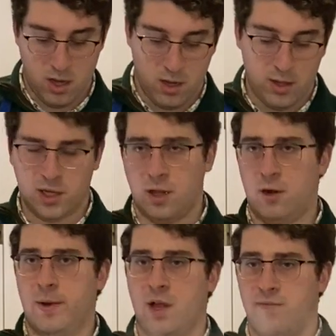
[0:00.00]
There's a little
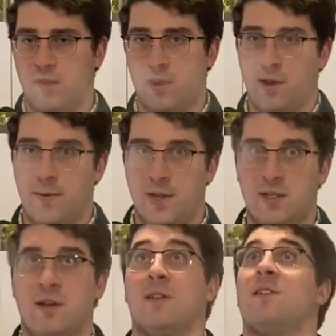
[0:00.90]
bit left in there, but it's
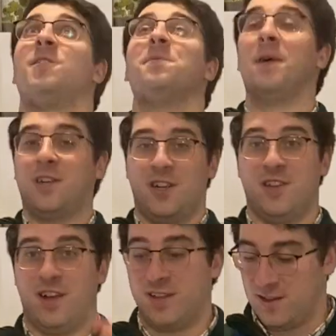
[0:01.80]
nothing too much.
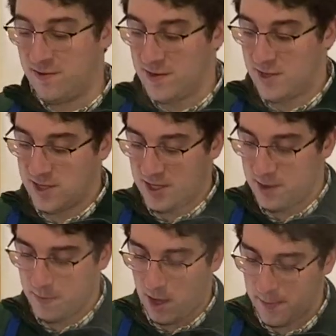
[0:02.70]
Lots of
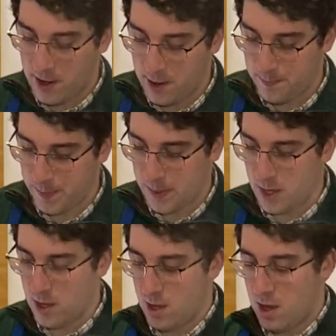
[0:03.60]
steam coming up.
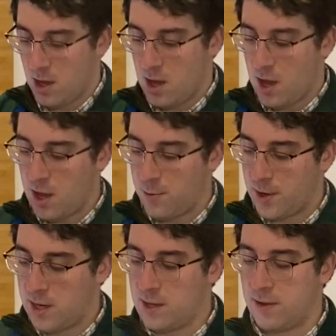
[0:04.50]
And we're
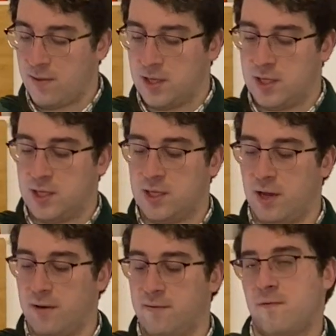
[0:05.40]
gonna let this
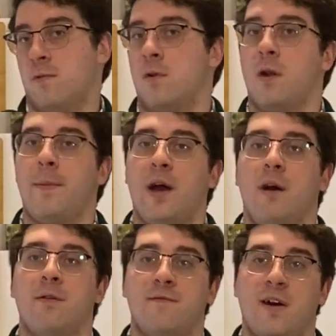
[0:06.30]
sit for
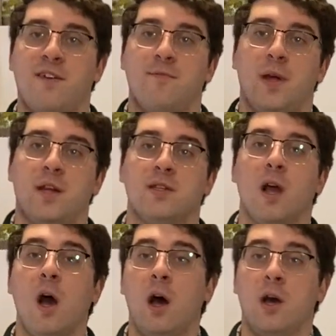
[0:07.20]
about 5 minutes
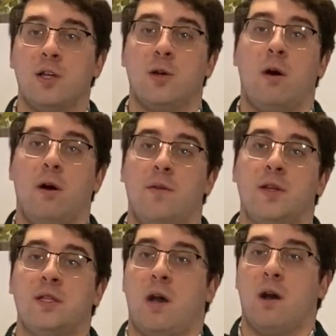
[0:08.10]
so all the
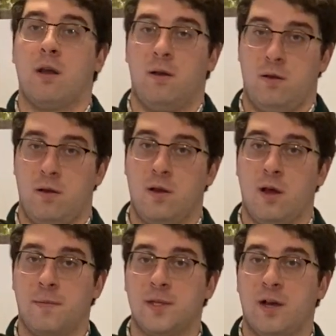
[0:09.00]
stock
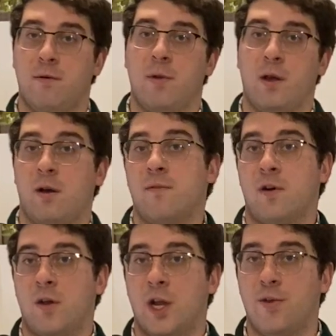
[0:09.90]
comes out of
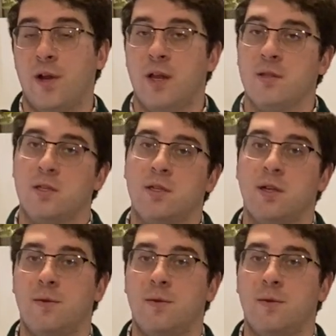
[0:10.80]
our ingredients.